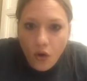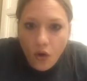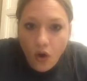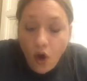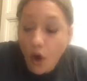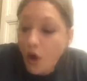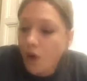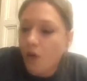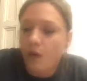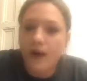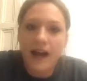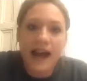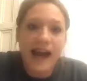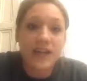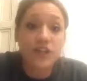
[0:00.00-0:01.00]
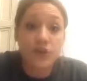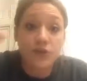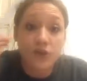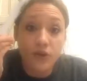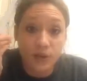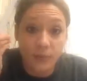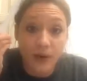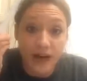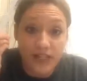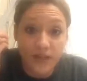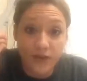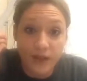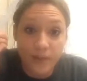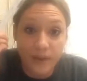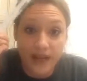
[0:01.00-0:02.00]
Oh, I do know the price
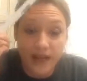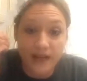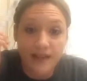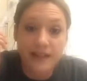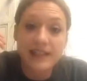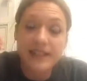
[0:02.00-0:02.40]
for the pen.